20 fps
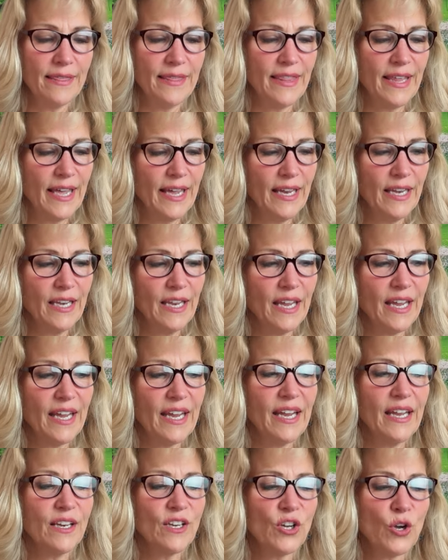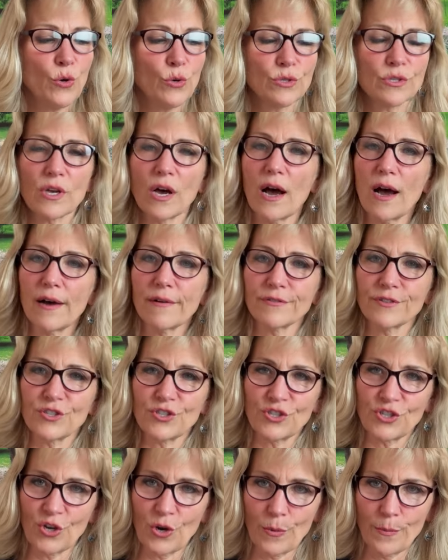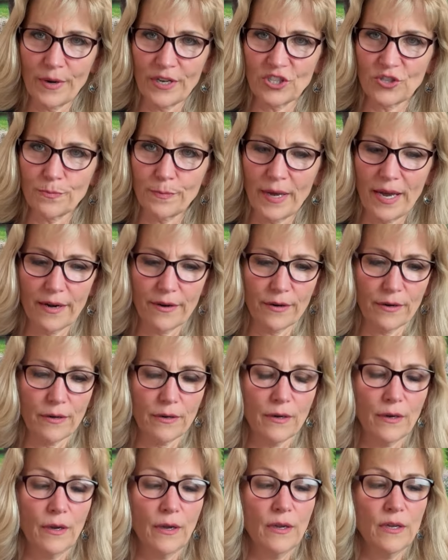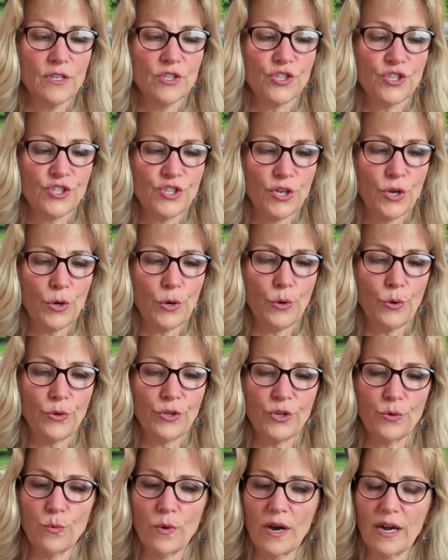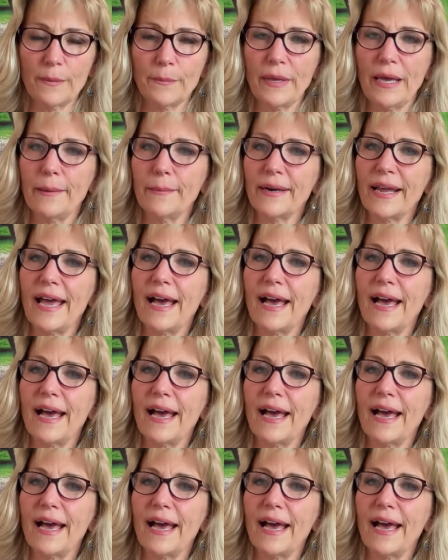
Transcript: then it goes off so much better. So you want to be able to